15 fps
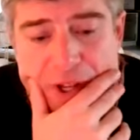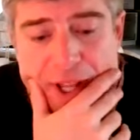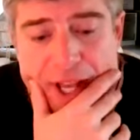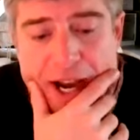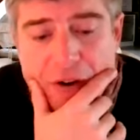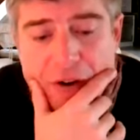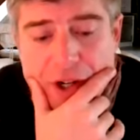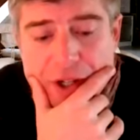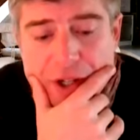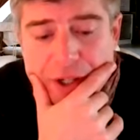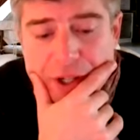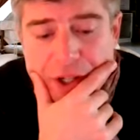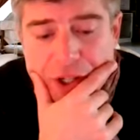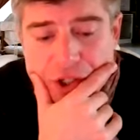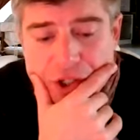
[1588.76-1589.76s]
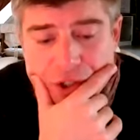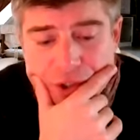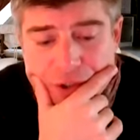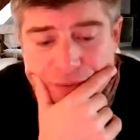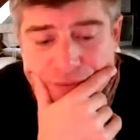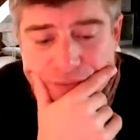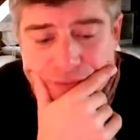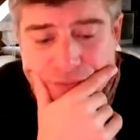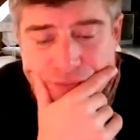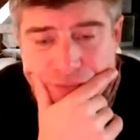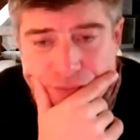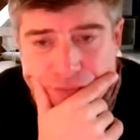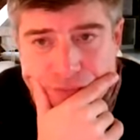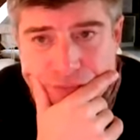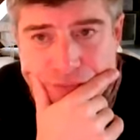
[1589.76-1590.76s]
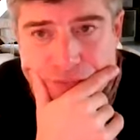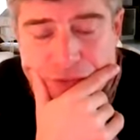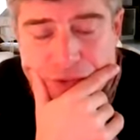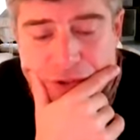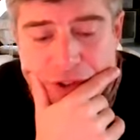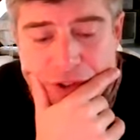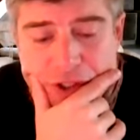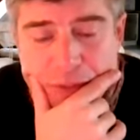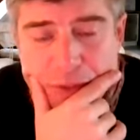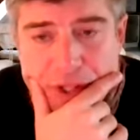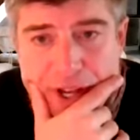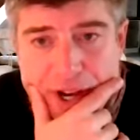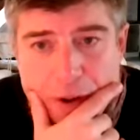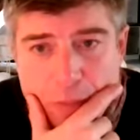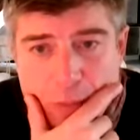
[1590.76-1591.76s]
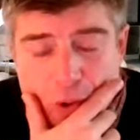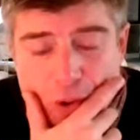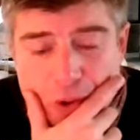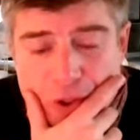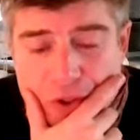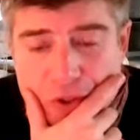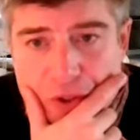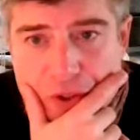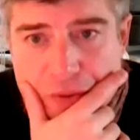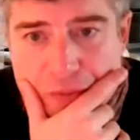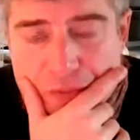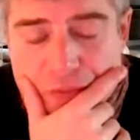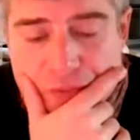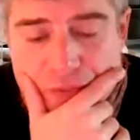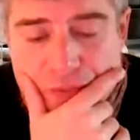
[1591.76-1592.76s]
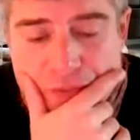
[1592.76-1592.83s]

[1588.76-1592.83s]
without condition and without borders.